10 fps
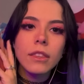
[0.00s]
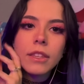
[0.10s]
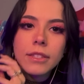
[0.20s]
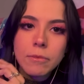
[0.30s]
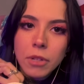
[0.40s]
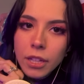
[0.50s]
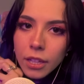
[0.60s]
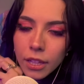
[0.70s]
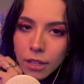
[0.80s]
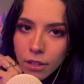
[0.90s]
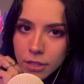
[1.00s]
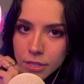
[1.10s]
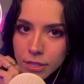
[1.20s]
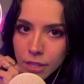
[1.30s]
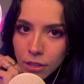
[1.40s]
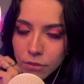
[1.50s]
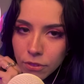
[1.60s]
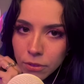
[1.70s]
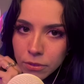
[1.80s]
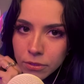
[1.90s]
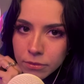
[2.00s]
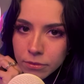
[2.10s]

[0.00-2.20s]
this monkey on a cell phone.